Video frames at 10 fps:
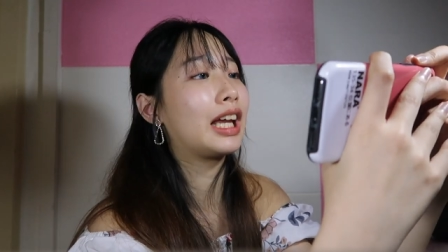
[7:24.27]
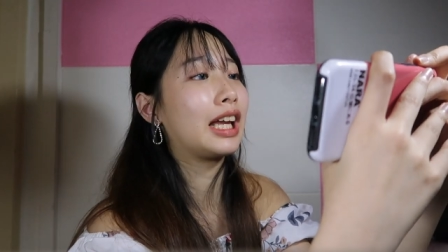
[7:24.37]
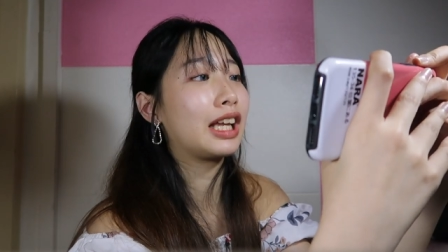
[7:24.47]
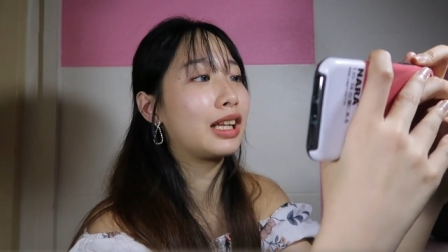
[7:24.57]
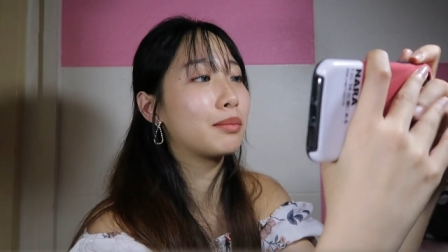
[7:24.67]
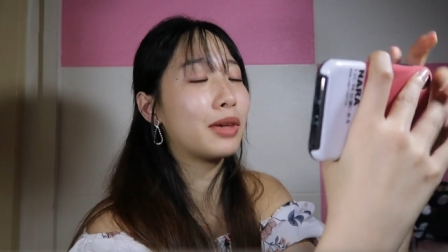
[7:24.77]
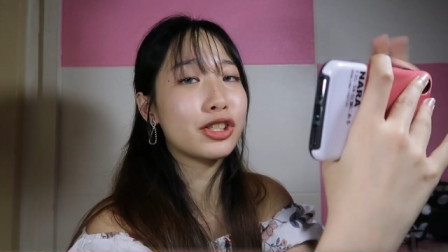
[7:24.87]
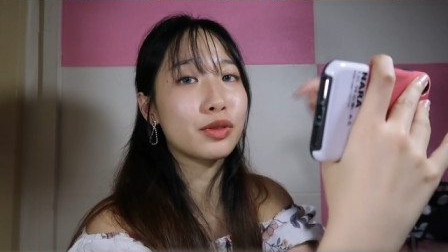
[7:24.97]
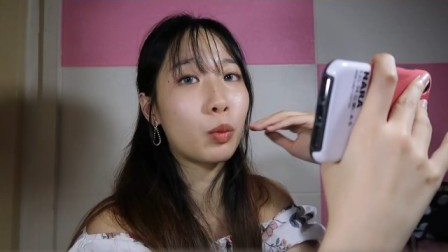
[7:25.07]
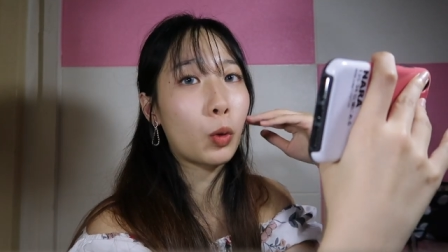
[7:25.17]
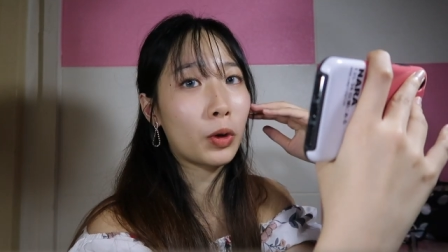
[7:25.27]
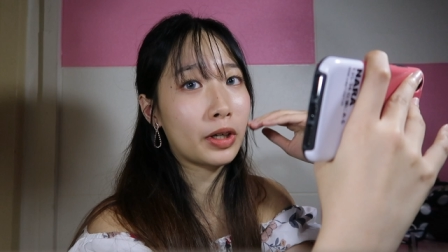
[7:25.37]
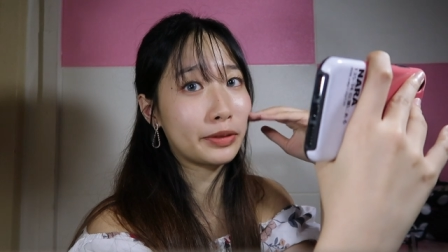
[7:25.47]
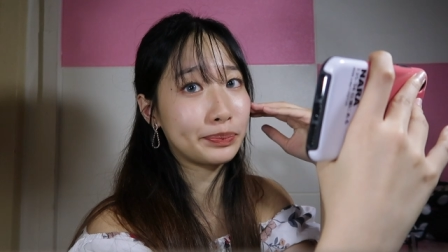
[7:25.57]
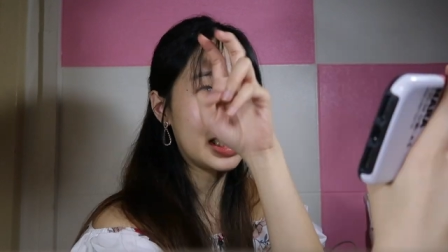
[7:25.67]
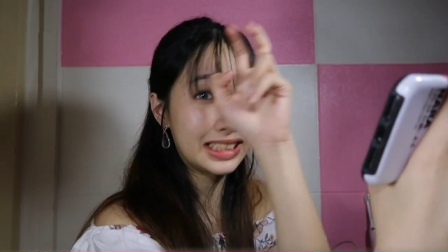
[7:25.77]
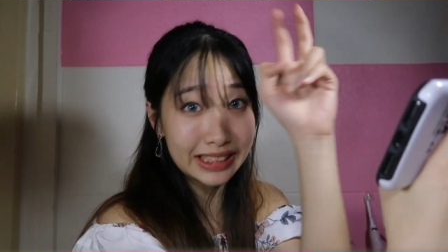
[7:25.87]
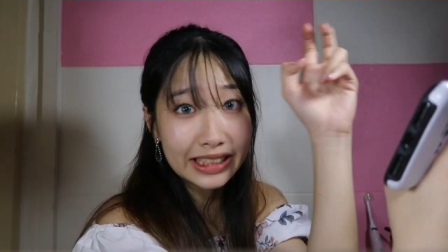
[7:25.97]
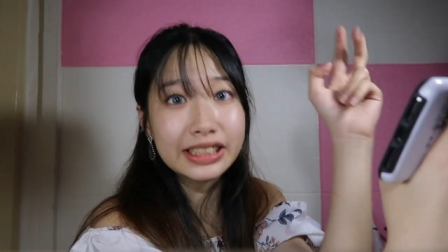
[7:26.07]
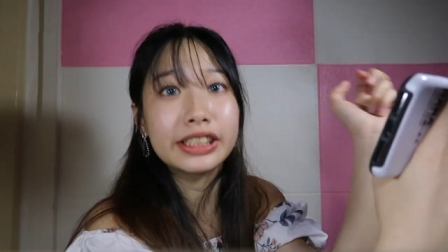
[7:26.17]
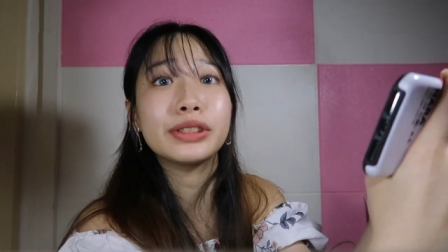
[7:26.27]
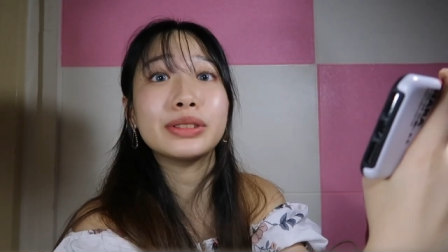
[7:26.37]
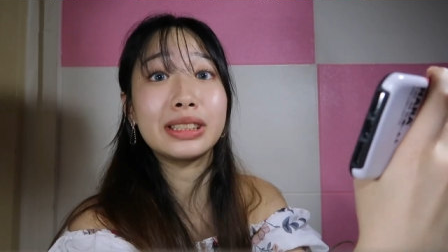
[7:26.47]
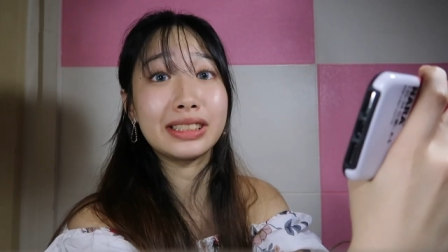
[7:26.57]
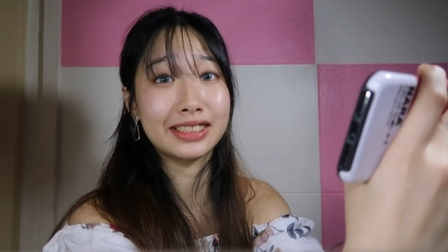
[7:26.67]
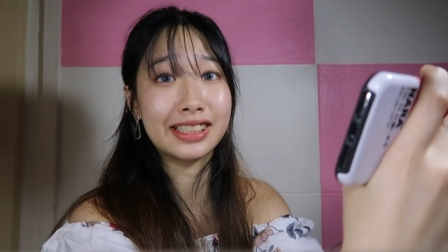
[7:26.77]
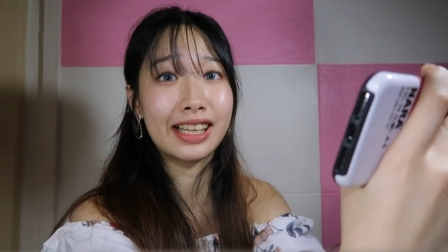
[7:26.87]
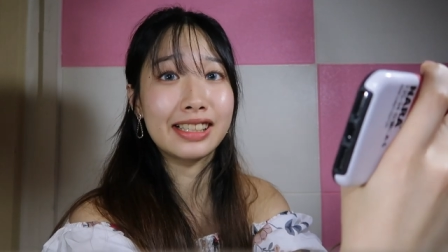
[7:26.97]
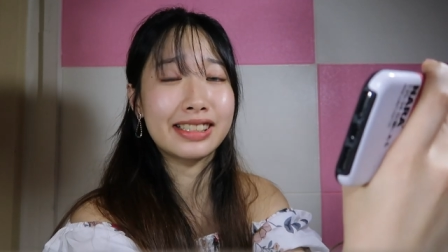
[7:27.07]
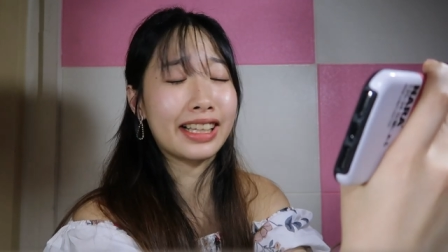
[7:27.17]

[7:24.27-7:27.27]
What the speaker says: and much more detailed in a sense.